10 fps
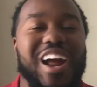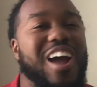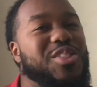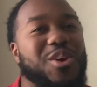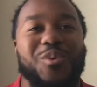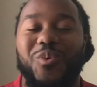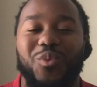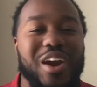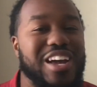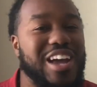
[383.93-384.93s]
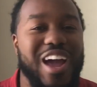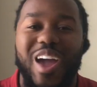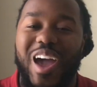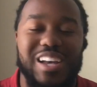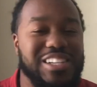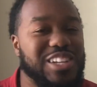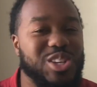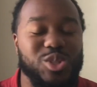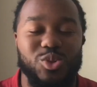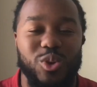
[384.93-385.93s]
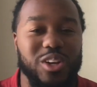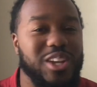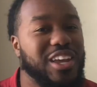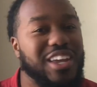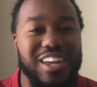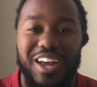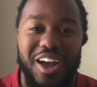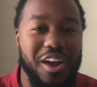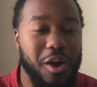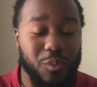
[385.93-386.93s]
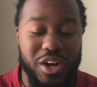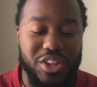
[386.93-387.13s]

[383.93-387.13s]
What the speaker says: I'm right there at the end zone, and I'm hype.